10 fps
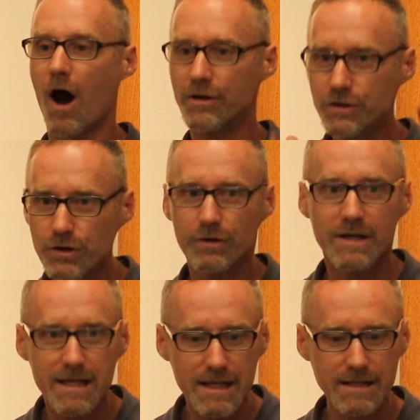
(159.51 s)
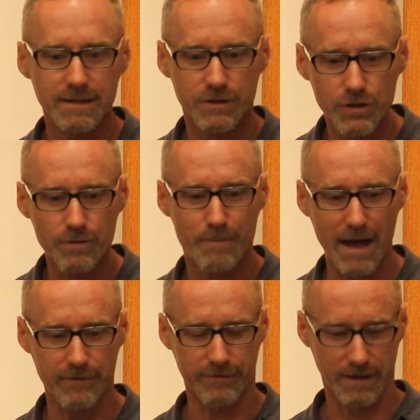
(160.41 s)
on your needs and your
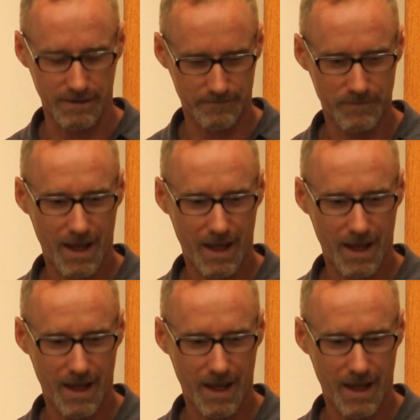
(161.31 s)
benefit.